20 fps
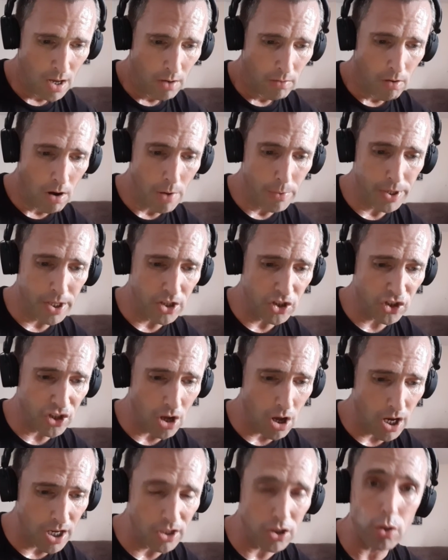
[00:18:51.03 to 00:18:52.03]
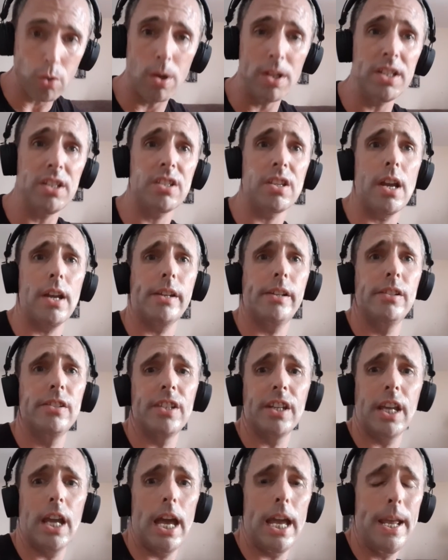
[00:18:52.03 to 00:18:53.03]
Right, we're going to start in 20
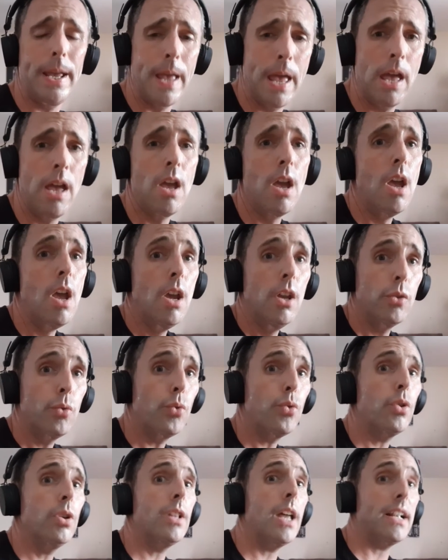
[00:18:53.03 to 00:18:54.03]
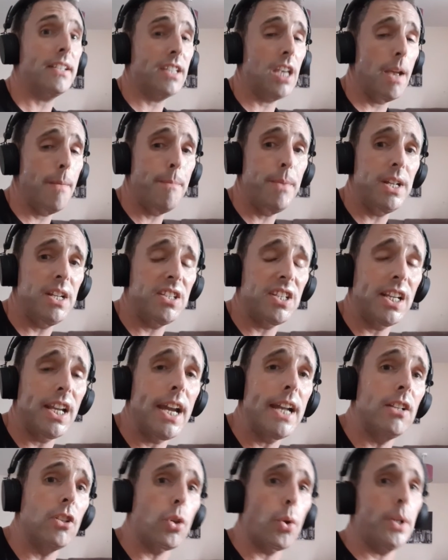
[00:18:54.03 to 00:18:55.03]
seconds, okay? So we're doing that 10 minutes
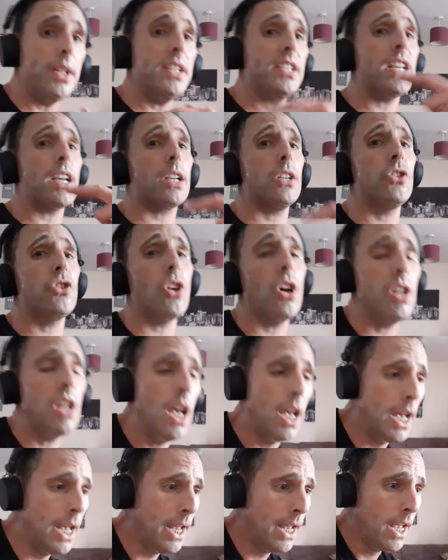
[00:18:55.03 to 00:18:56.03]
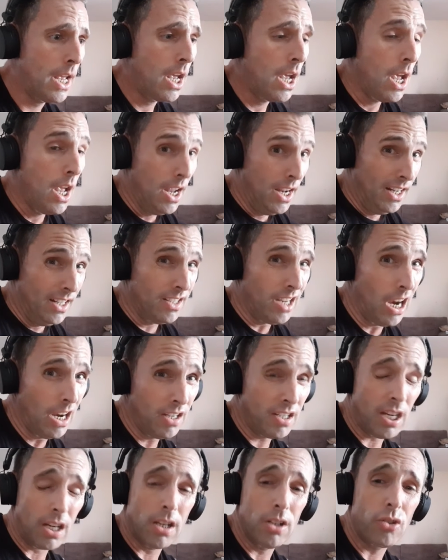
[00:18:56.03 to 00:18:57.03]
again. 20 seconds on,
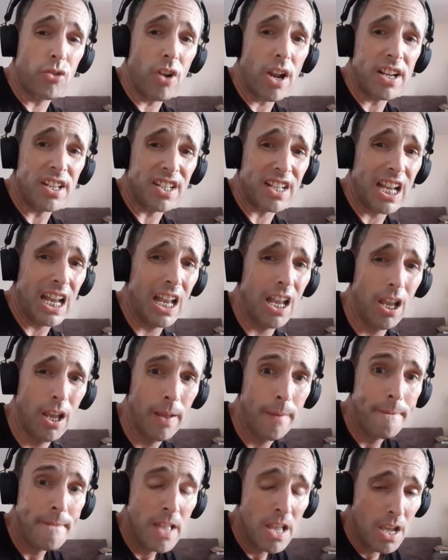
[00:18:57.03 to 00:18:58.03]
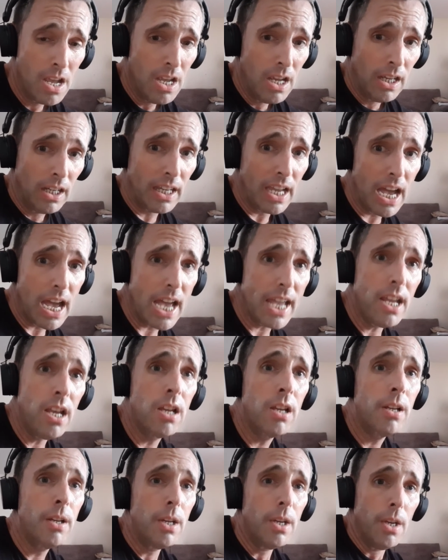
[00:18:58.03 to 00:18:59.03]
10 seconds rest. Okay?
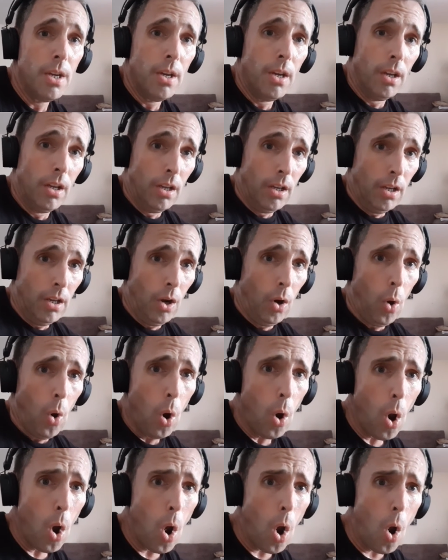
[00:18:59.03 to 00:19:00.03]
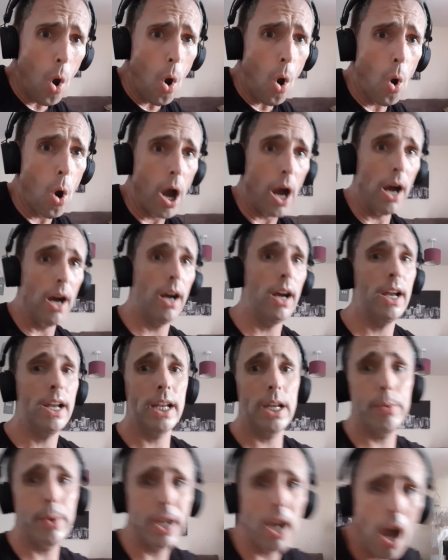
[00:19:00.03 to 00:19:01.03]
Woo!
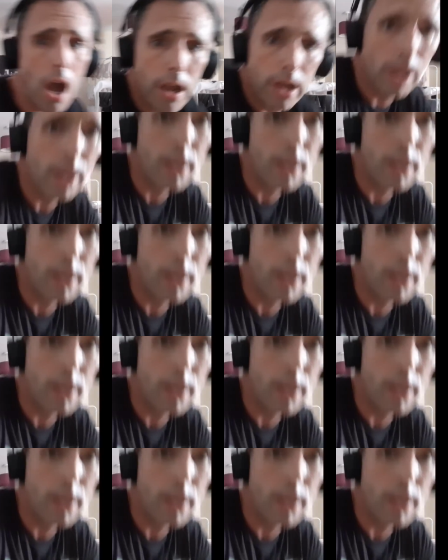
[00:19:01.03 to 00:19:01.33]
Here we go.